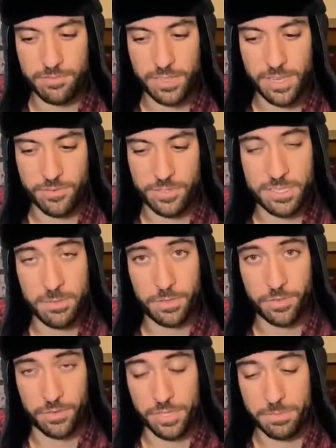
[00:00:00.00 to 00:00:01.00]
flavors
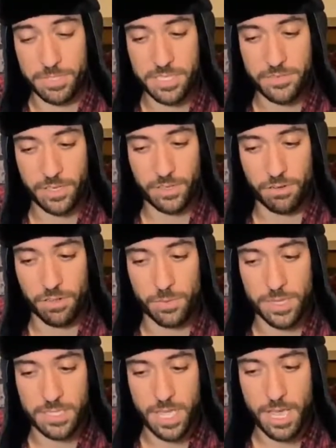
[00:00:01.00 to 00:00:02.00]
typical of the Pacific
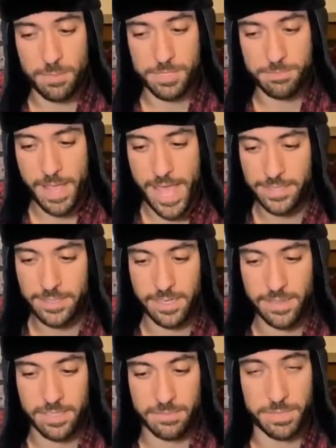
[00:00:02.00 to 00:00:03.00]
Northwest hops packed into
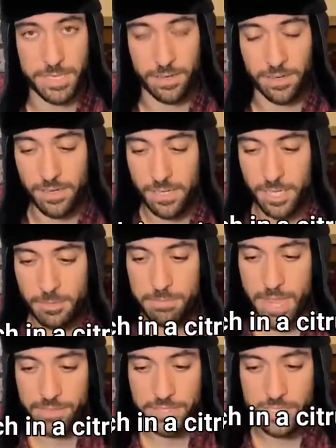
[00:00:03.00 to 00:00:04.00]
this beer,
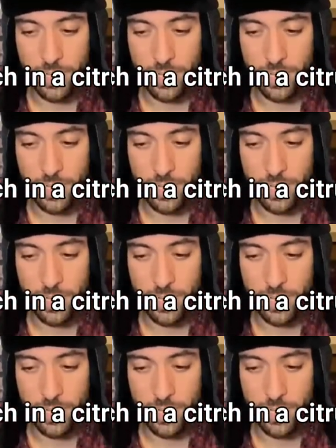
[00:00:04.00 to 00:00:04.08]
balanced